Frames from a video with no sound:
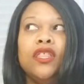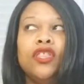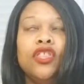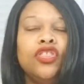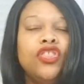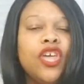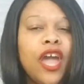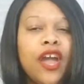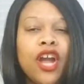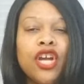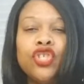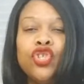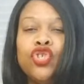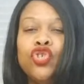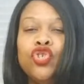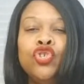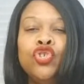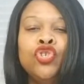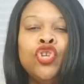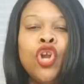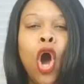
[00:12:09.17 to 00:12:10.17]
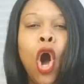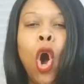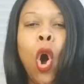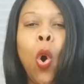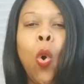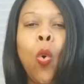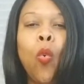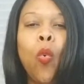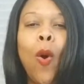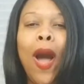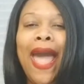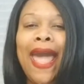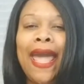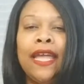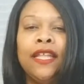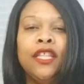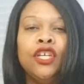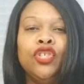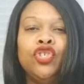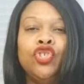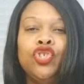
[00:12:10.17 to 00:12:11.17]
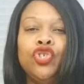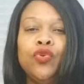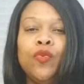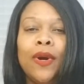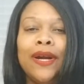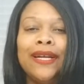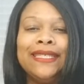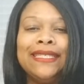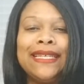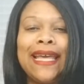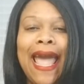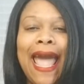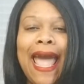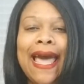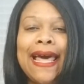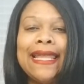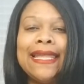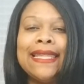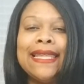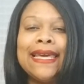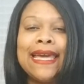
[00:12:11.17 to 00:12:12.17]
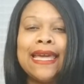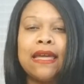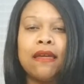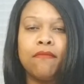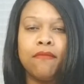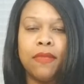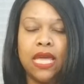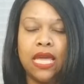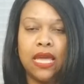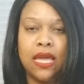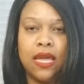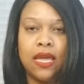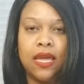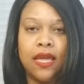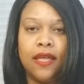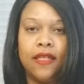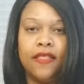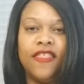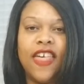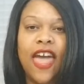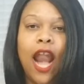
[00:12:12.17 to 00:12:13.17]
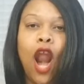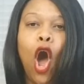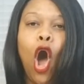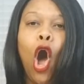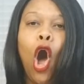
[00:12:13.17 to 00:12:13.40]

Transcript: There's no way that you are telling me that